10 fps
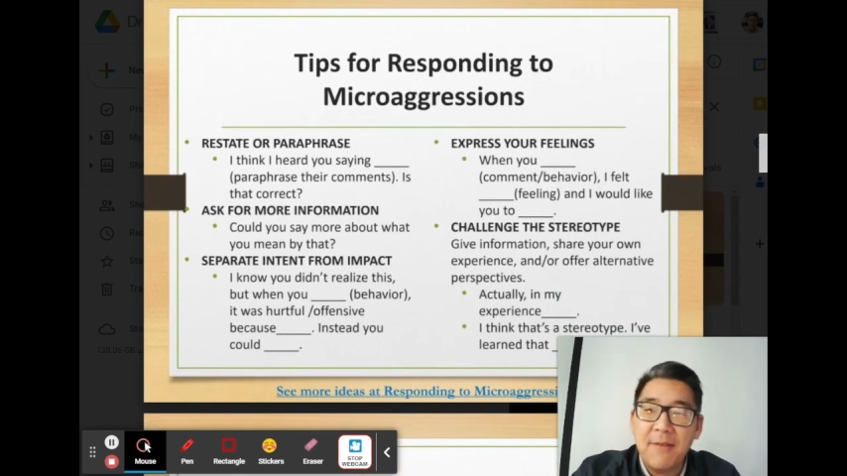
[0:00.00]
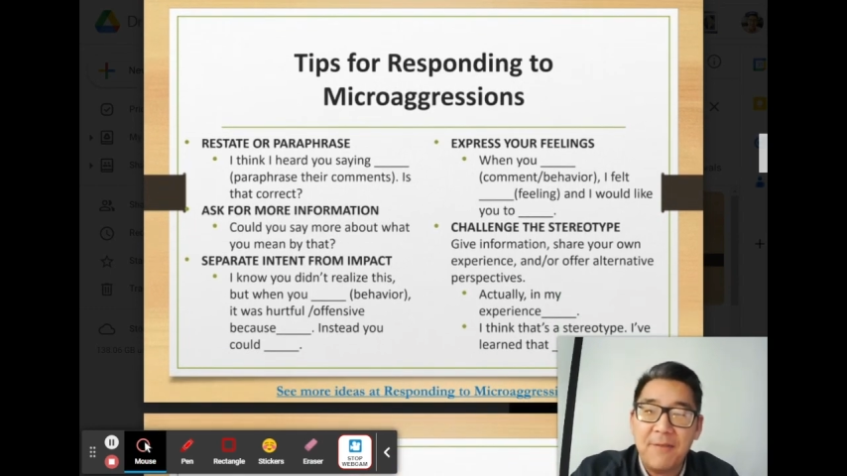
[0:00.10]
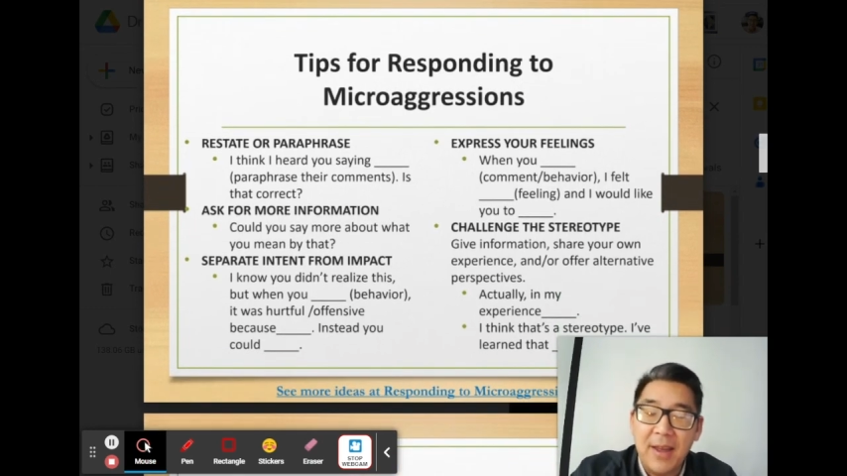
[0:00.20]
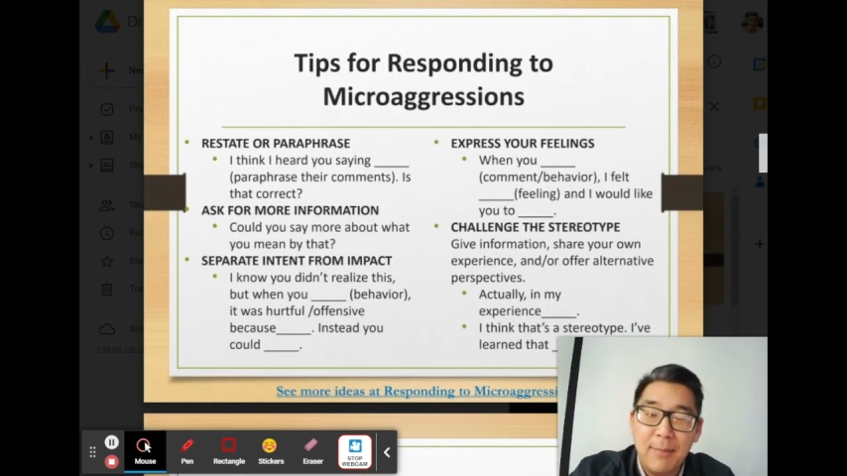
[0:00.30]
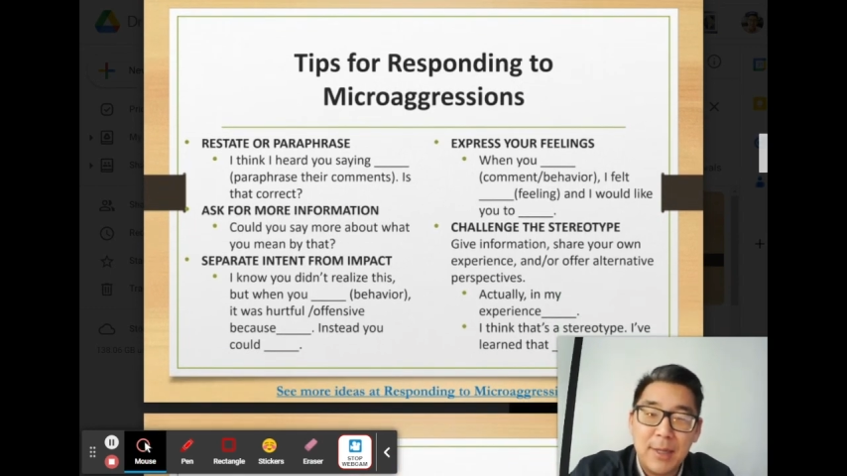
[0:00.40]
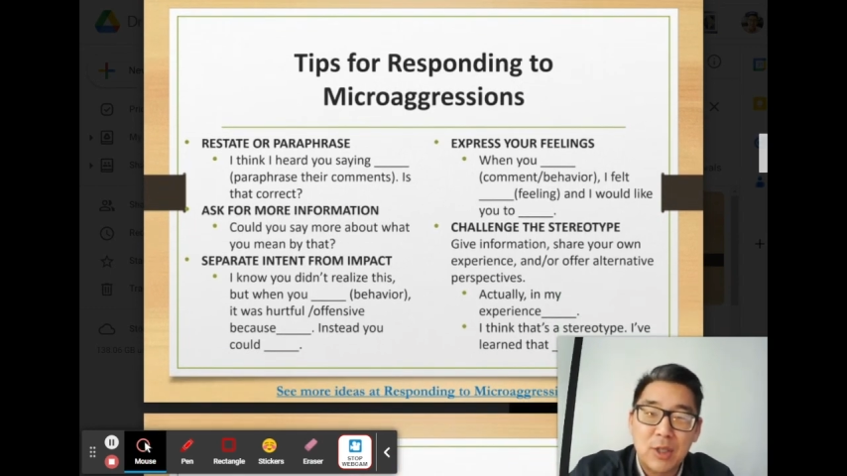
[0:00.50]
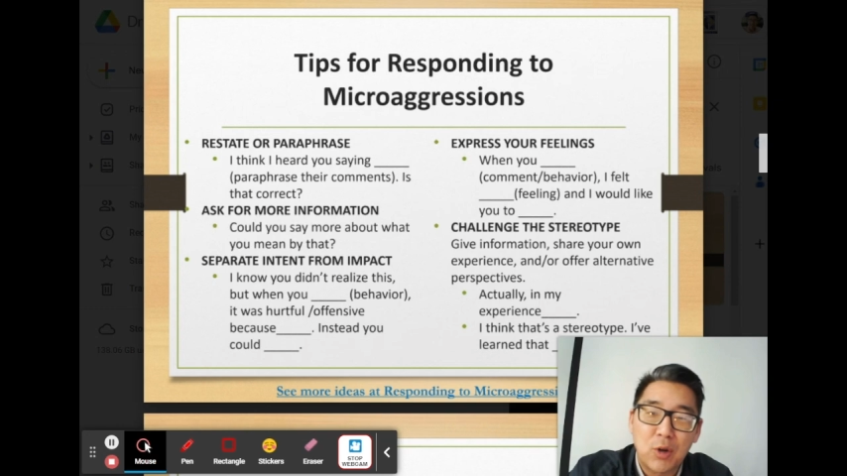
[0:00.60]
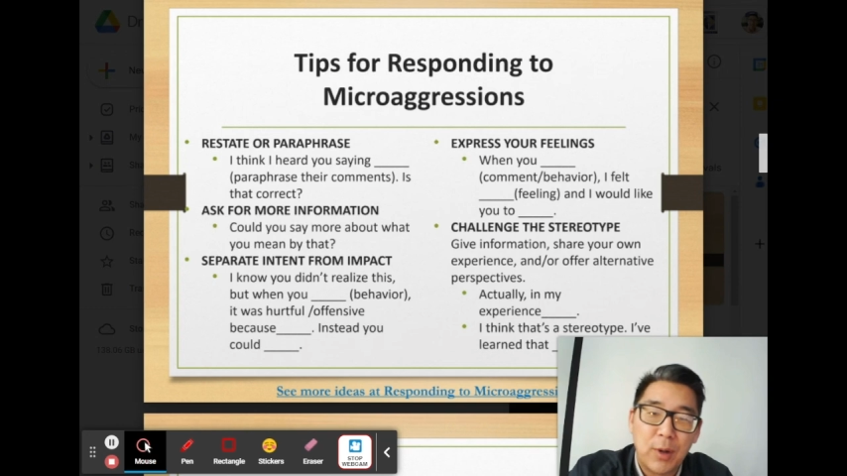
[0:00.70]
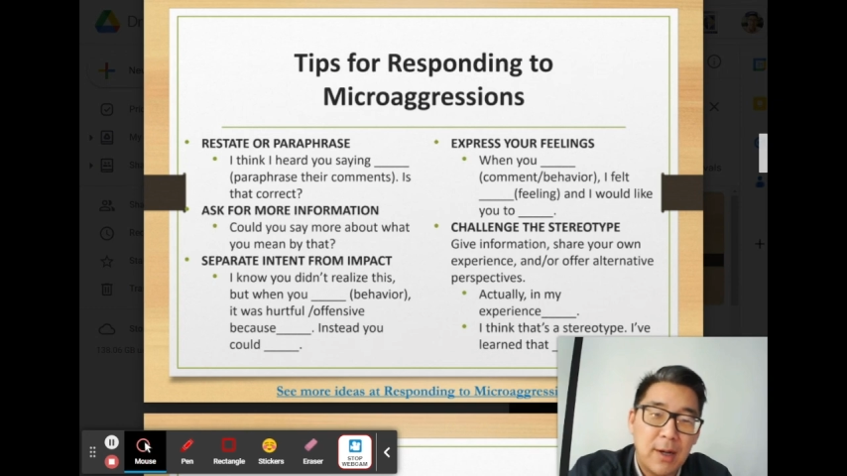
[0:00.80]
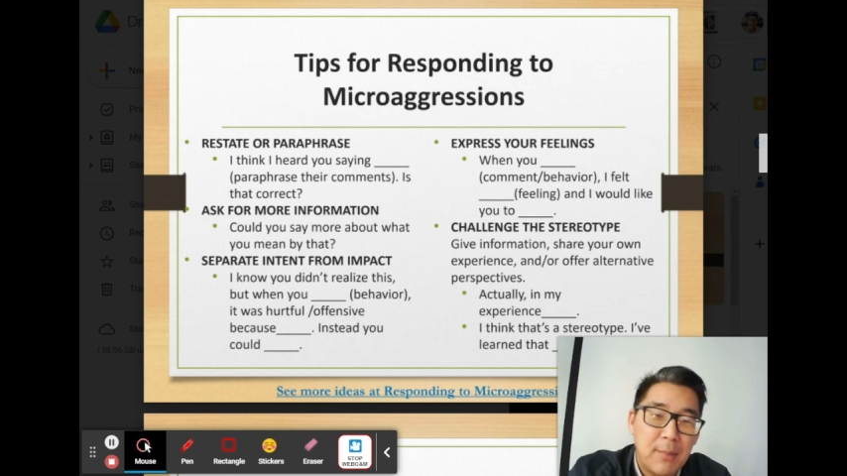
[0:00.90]
famous
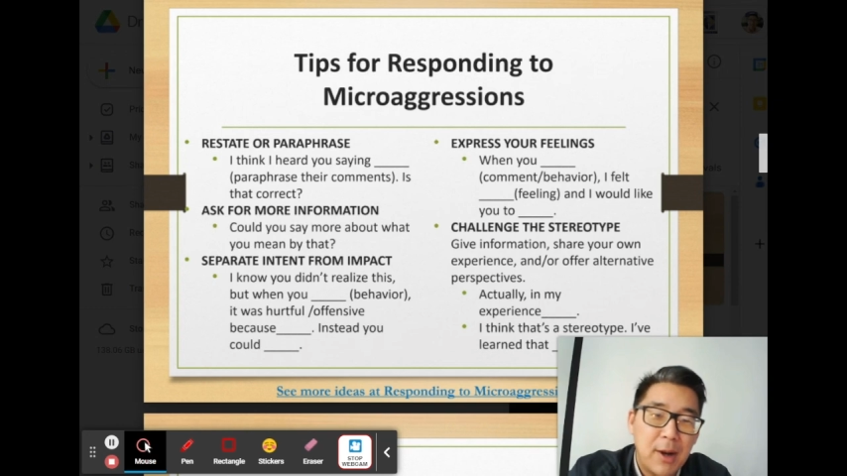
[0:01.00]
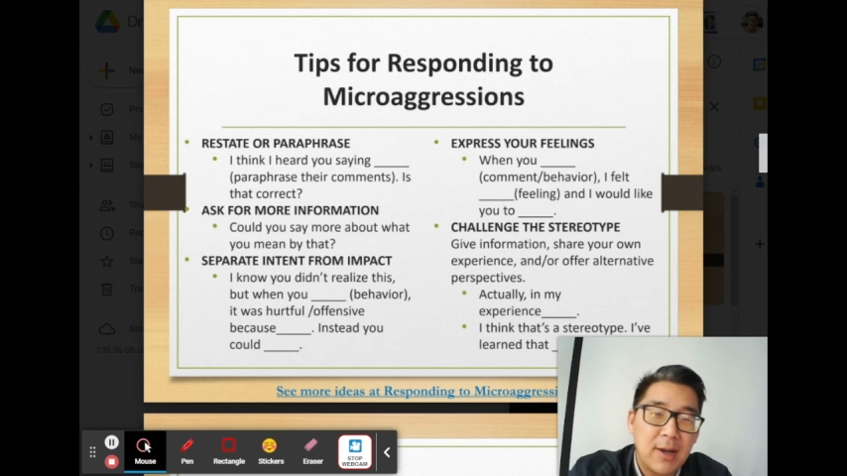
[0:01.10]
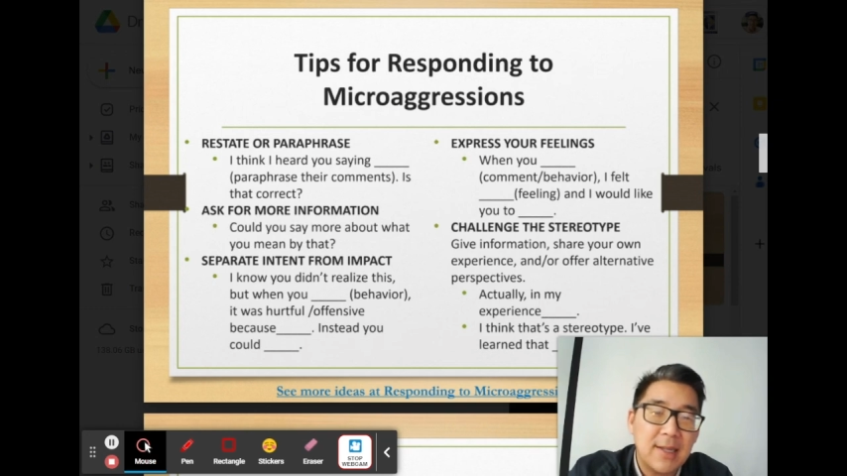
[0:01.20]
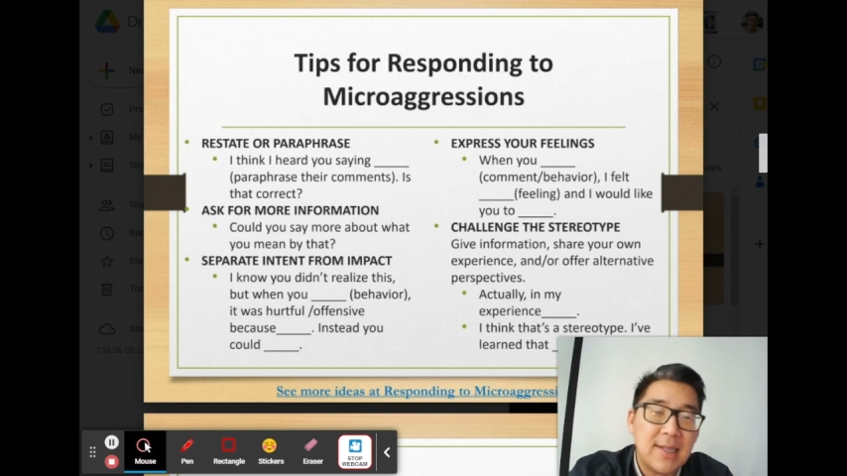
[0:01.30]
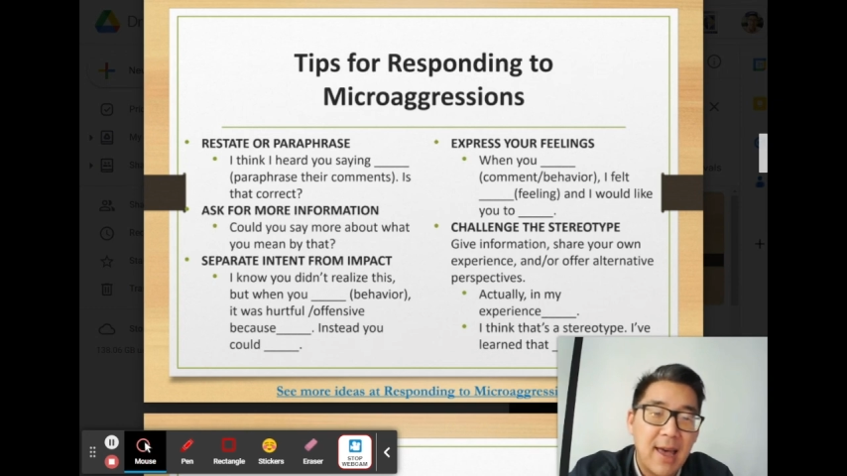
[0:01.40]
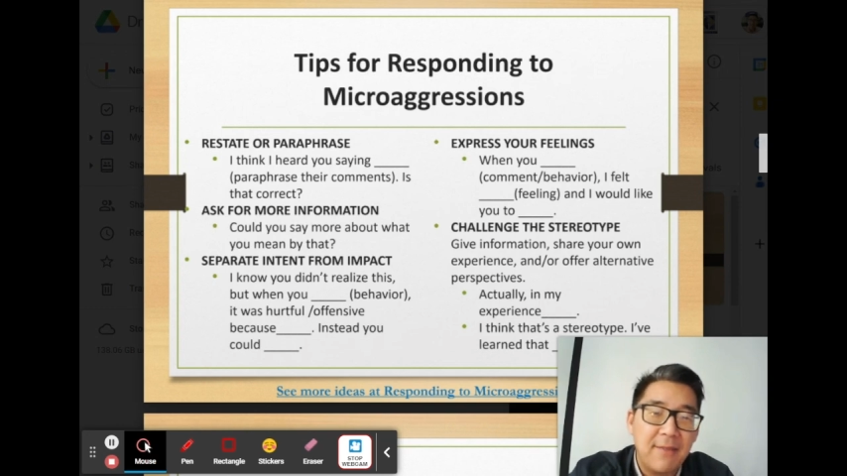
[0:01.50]
Korean Americans that